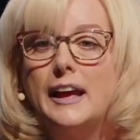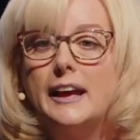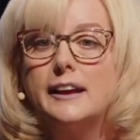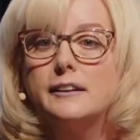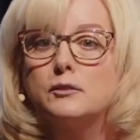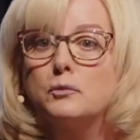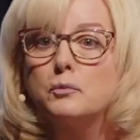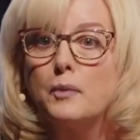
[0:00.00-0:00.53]

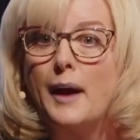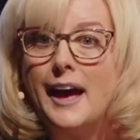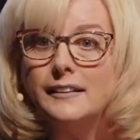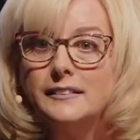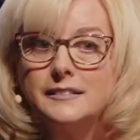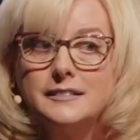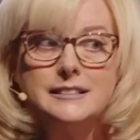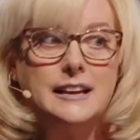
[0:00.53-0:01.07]
his
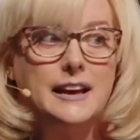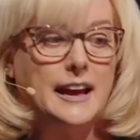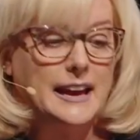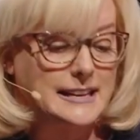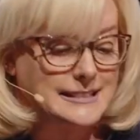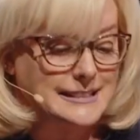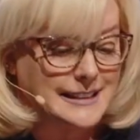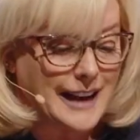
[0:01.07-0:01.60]
rest,
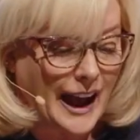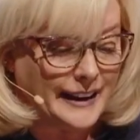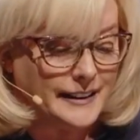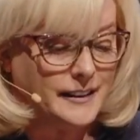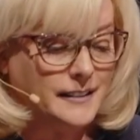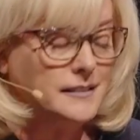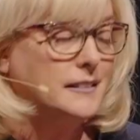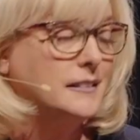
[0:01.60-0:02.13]
his
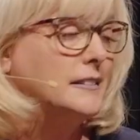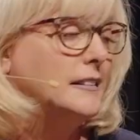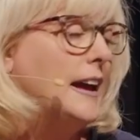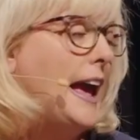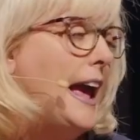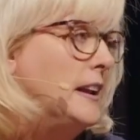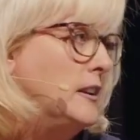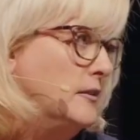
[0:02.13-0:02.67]
guidance,
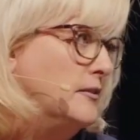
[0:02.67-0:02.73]
and a